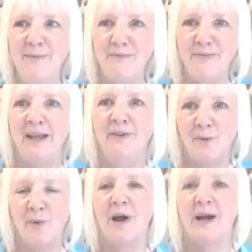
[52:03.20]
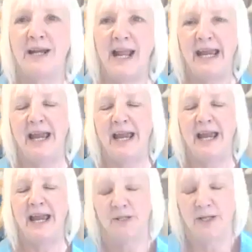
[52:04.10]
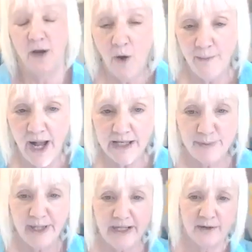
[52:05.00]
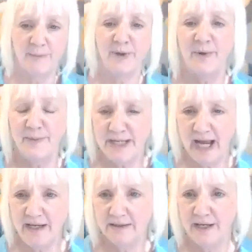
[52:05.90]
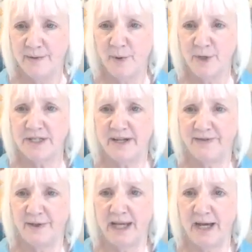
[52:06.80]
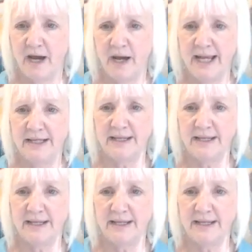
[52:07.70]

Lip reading: in the work, and I can't go into the whole bunch, but go on my website, you'll hear more stuff on there.